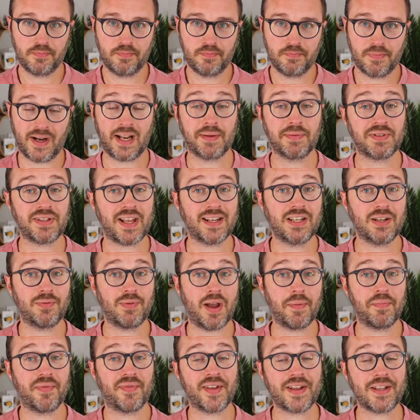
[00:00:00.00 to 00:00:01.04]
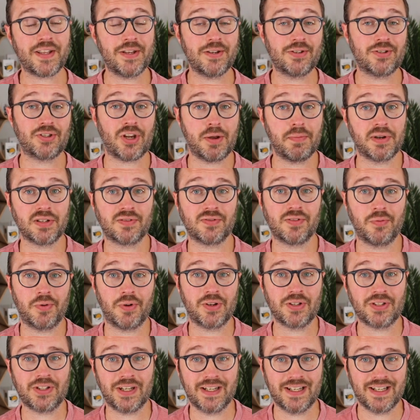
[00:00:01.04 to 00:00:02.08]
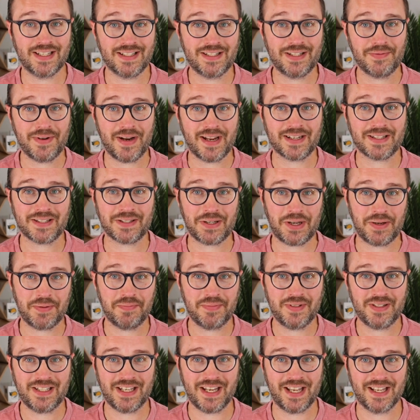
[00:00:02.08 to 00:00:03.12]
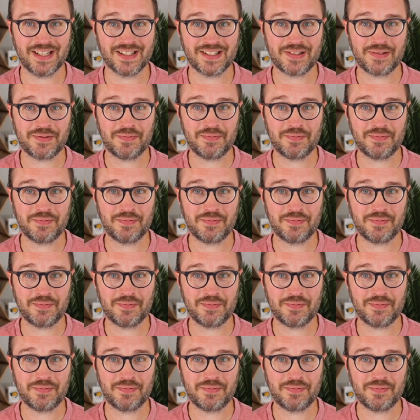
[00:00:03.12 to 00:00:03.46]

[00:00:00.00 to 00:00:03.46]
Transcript: My name's Andy Webb. Thank you so much for watching. Until next time, cheers.